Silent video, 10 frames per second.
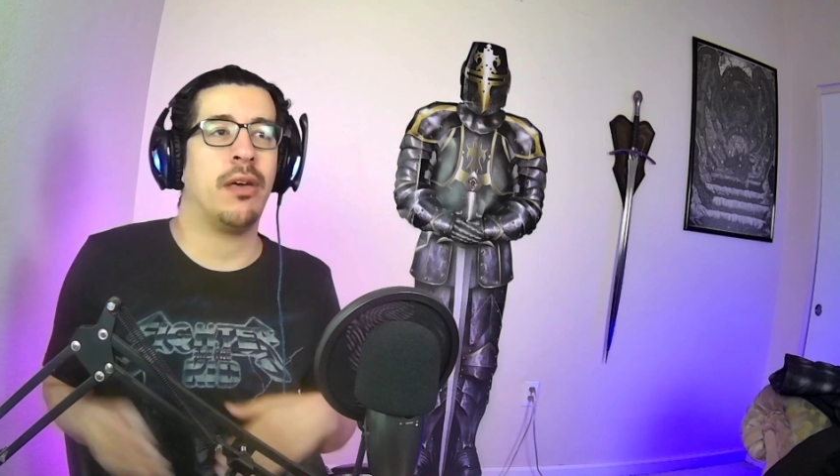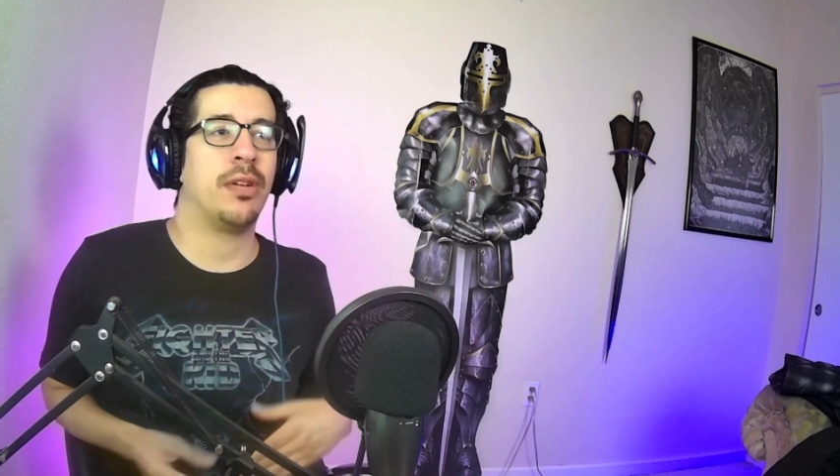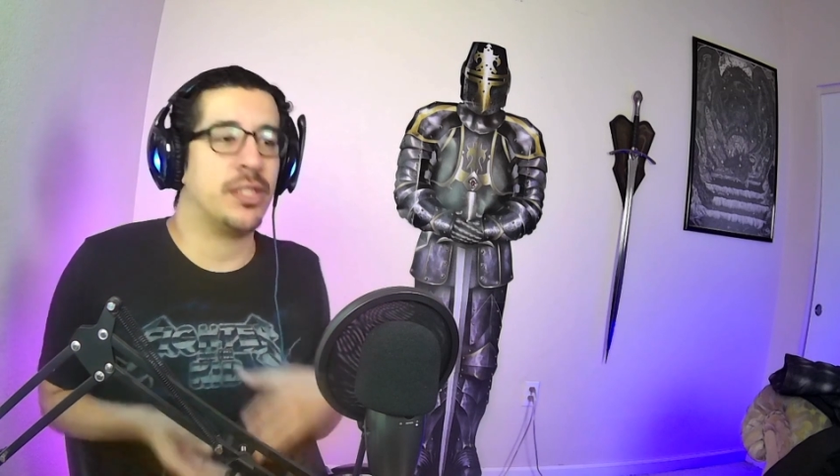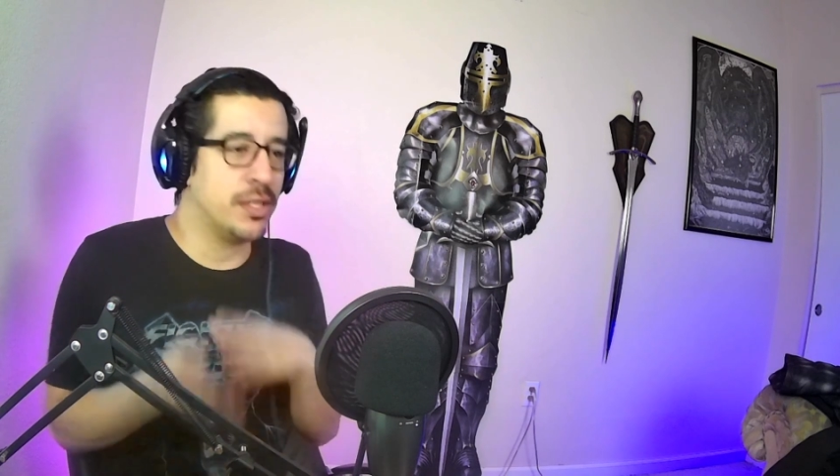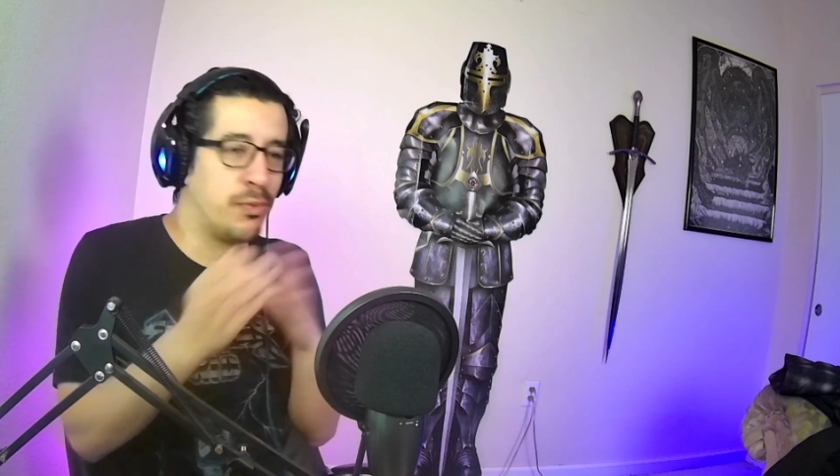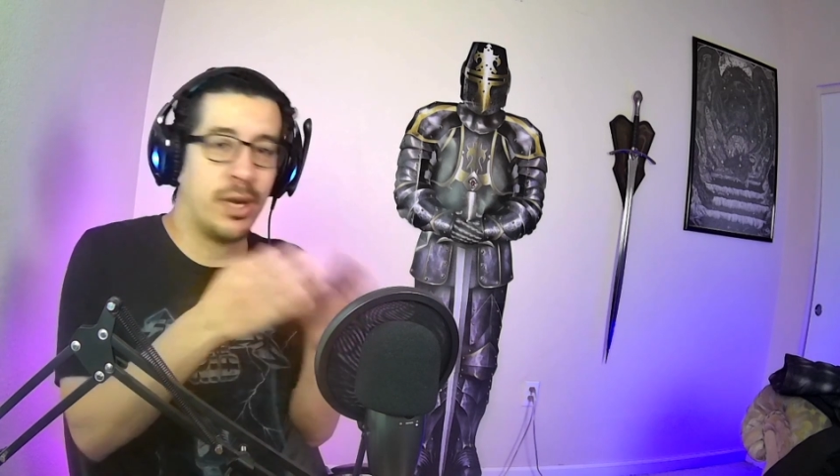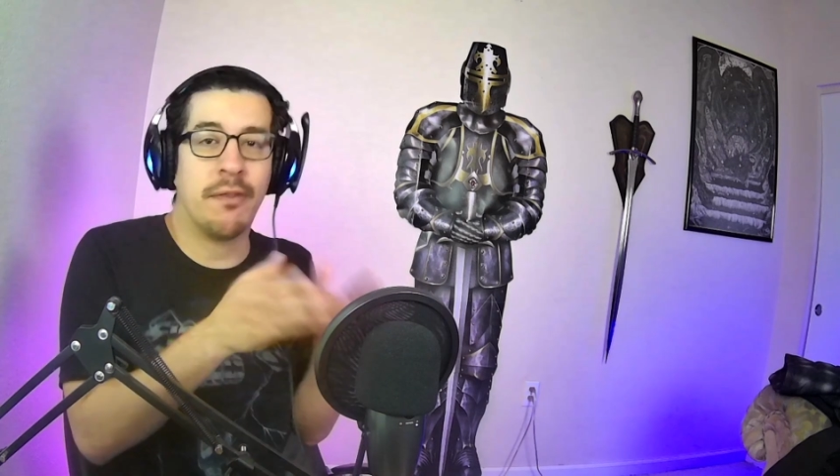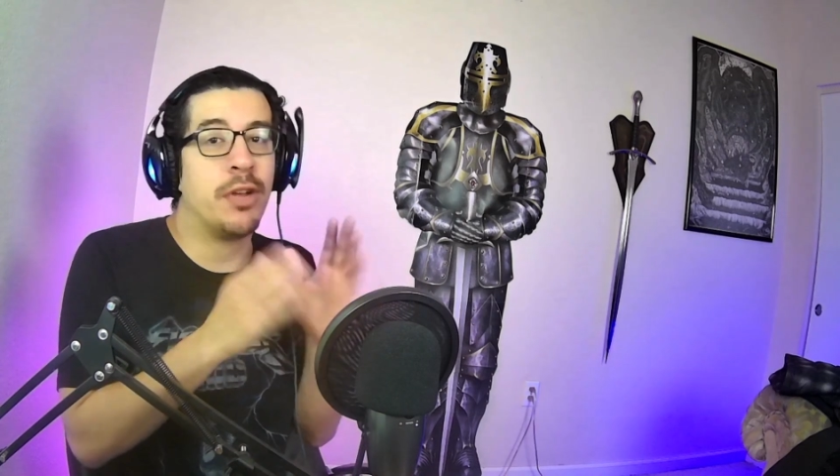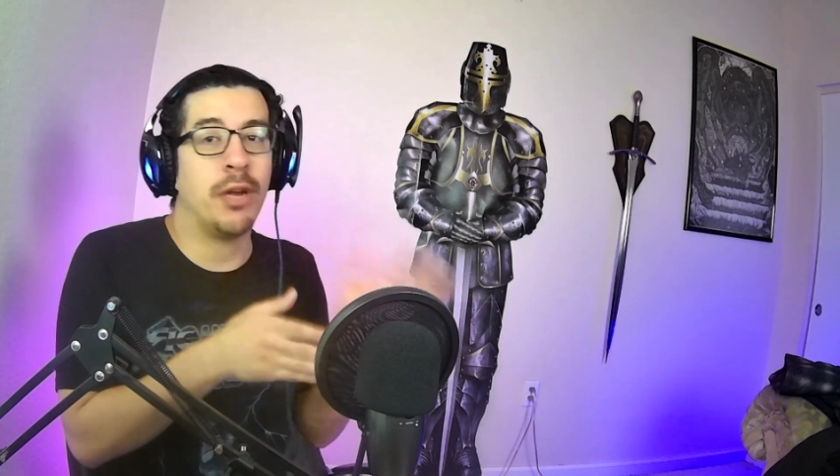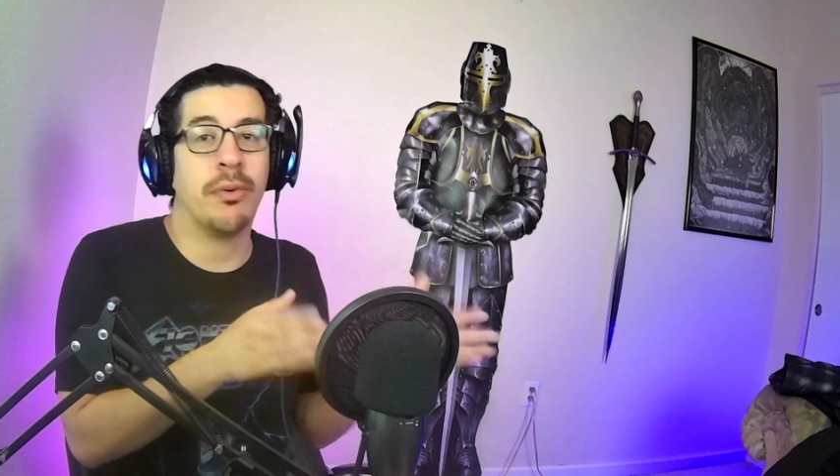which is
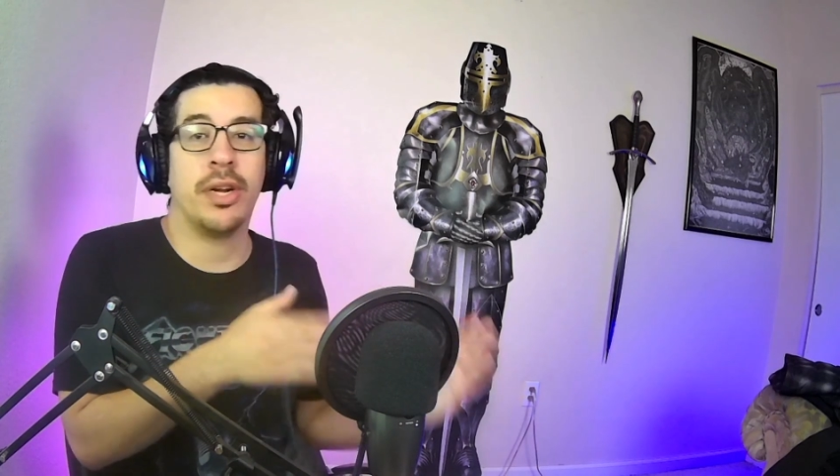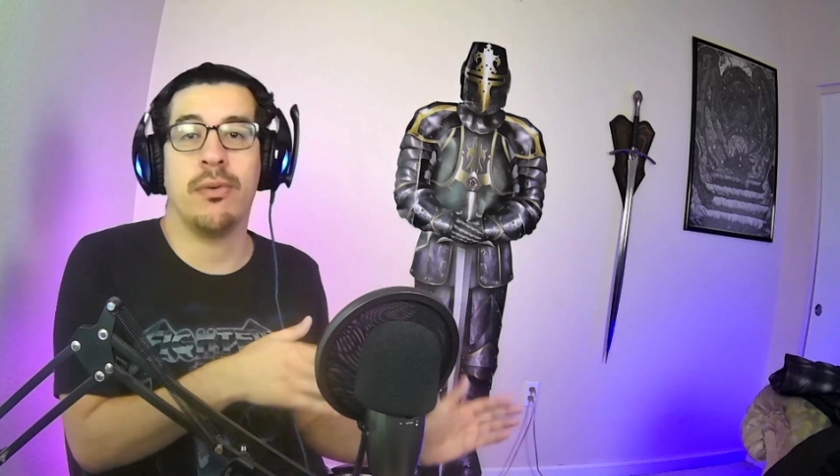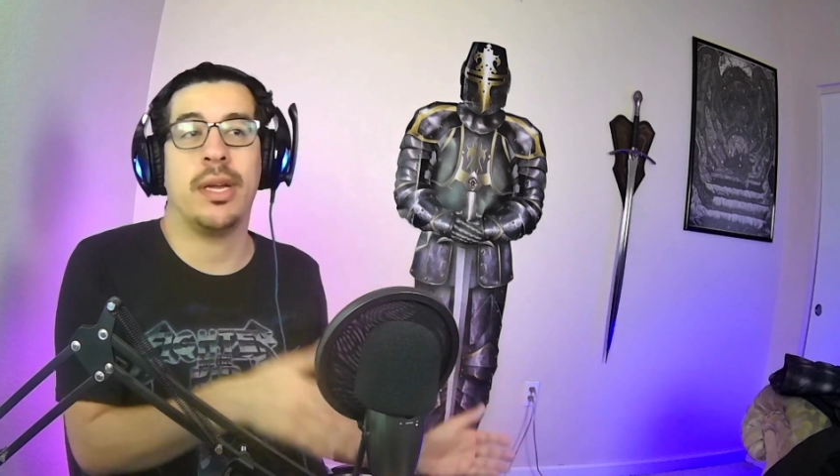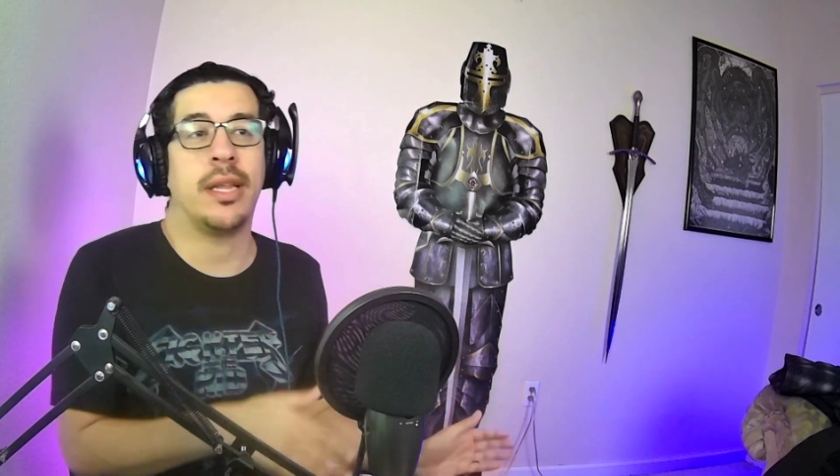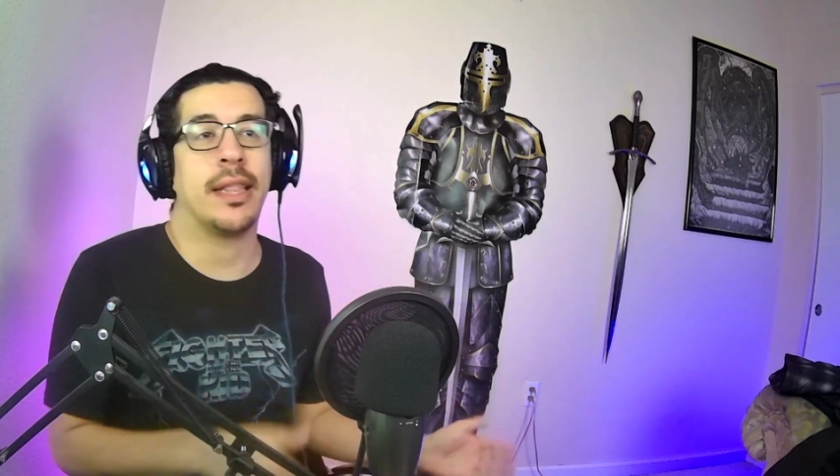whatever you were doing